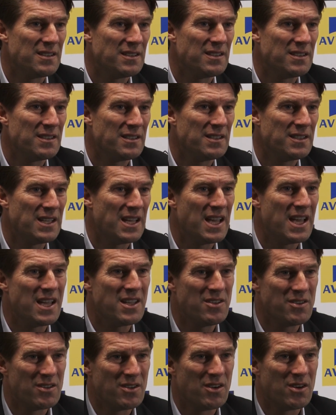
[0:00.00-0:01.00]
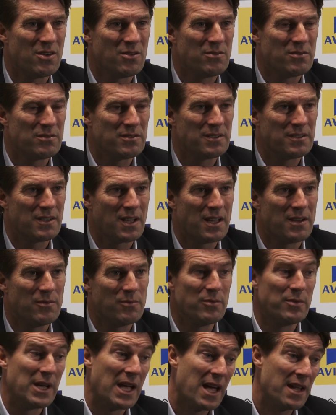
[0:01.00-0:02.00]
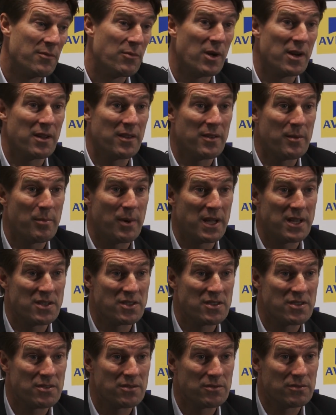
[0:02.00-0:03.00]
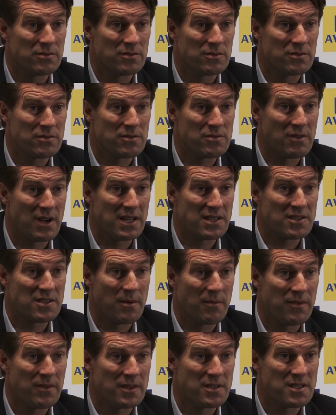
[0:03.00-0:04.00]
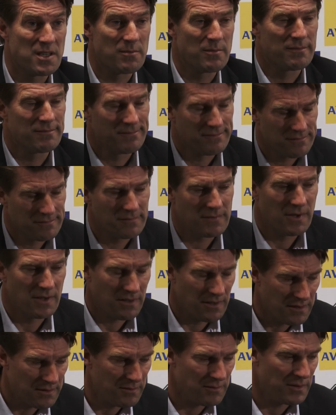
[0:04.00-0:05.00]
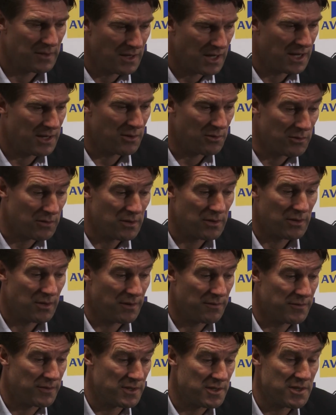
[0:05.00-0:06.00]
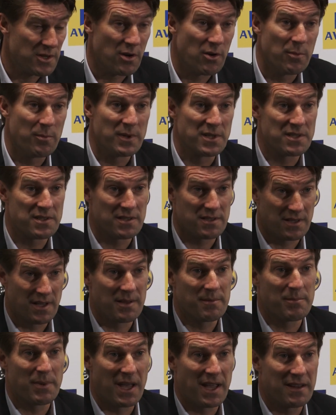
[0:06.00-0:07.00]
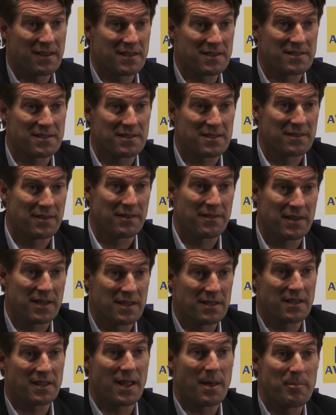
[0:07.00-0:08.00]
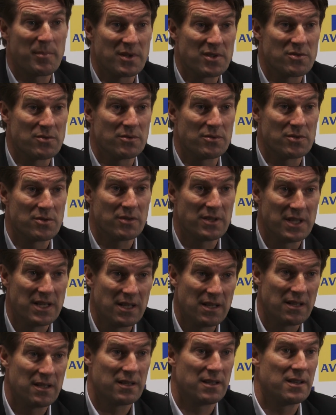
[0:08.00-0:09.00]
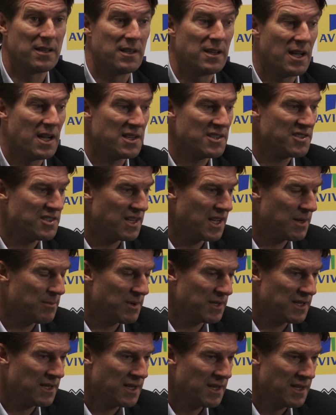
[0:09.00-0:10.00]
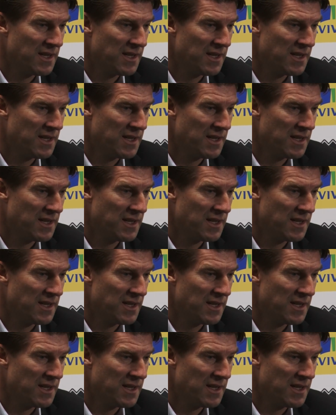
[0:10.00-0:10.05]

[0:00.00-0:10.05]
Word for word: So yeah, you know, and we had one on the bench who tried something. I don't obviously hope it's that bad as the thing that happened to to Neil uh, last year, but.